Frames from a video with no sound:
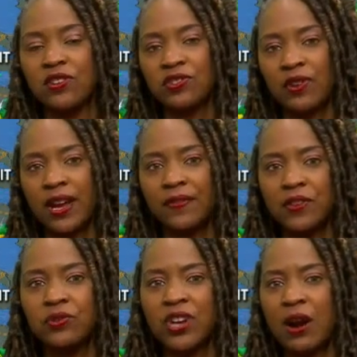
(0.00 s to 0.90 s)
yesterday. A
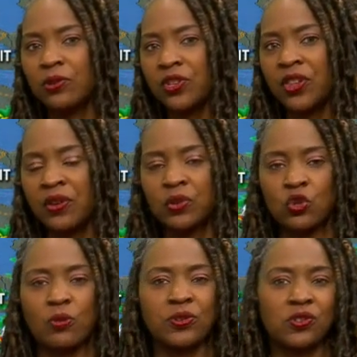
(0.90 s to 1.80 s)
few showers and
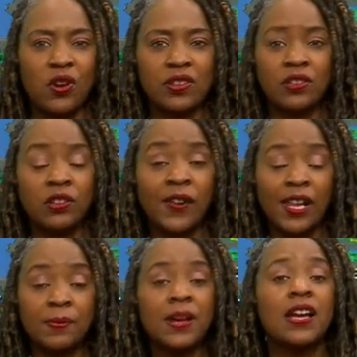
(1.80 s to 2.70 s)
thunderstorms are starting to
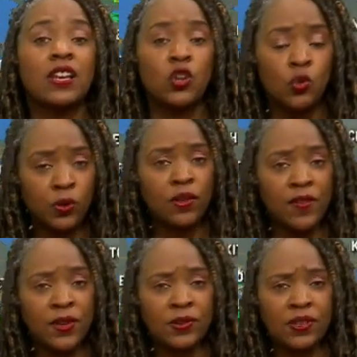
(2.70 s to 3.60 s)
develop north
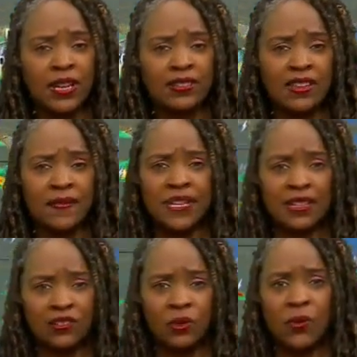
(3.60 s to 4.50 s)
of Interstate
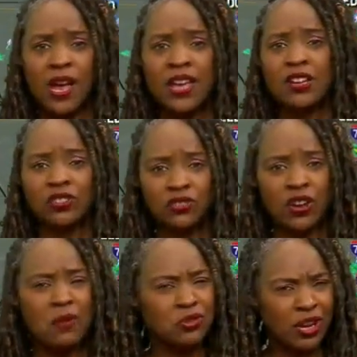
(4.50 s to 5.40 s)
70. So
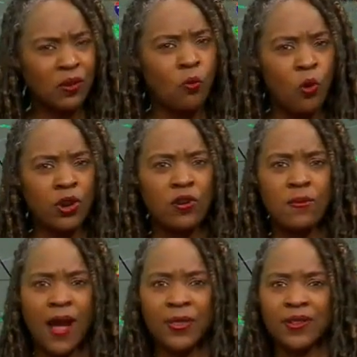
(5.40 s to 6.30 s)
yesterday we tried to warn you
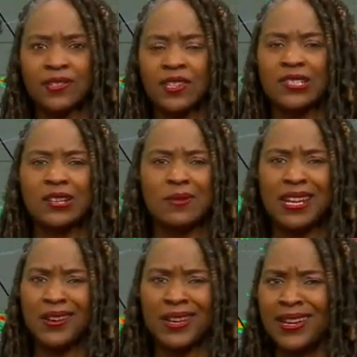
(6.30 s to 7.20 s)
about this system,
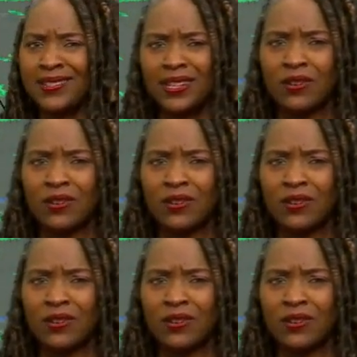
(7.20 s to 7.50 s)
and here it is,